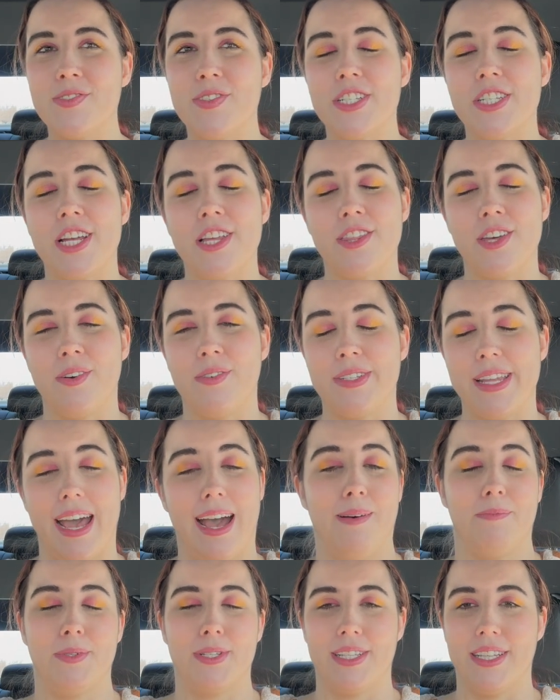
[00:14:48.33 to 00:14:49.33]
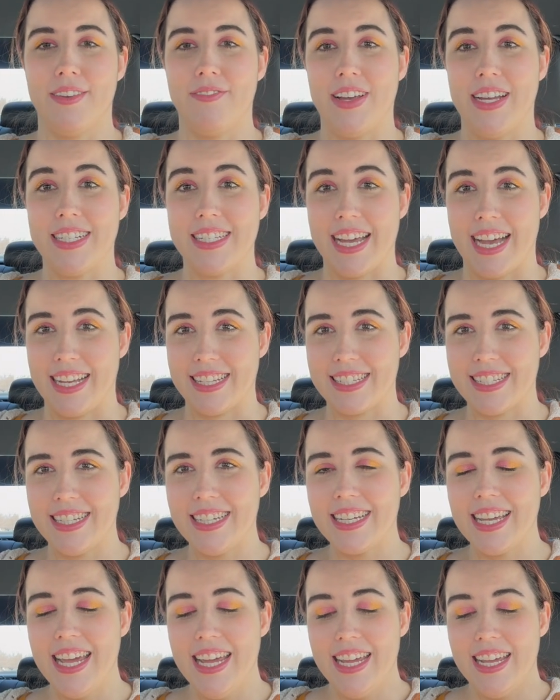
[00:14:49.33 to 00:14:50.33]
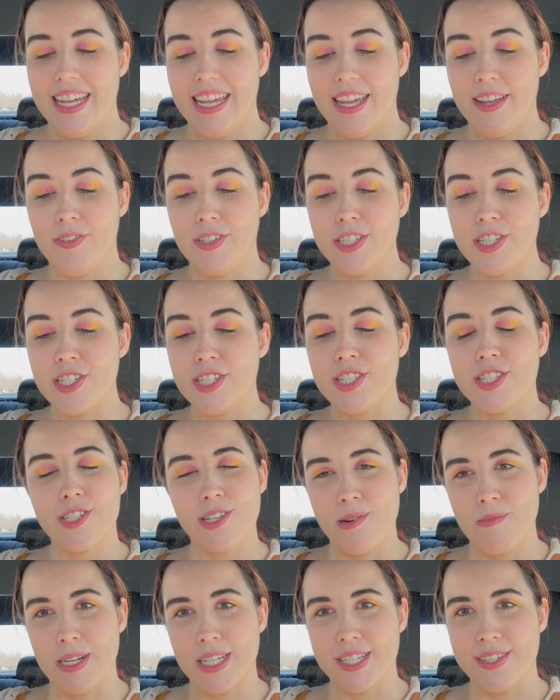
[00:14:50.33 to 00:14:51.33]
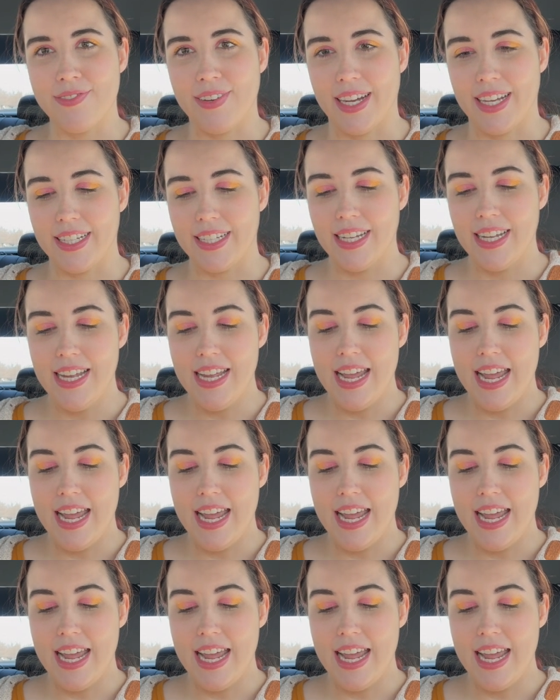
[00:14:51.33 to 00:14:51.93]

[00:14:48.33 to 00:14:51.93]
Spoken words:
which I thought was absolutely fantastic. It was just so much fun.